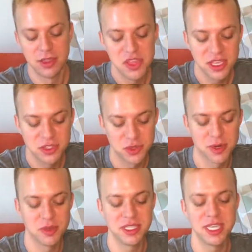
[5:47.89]
The
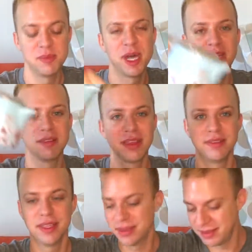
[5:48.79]
adorable teapot's like
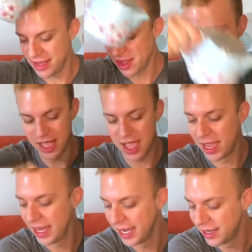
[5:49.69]
$60
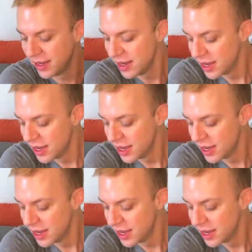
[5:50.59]
online.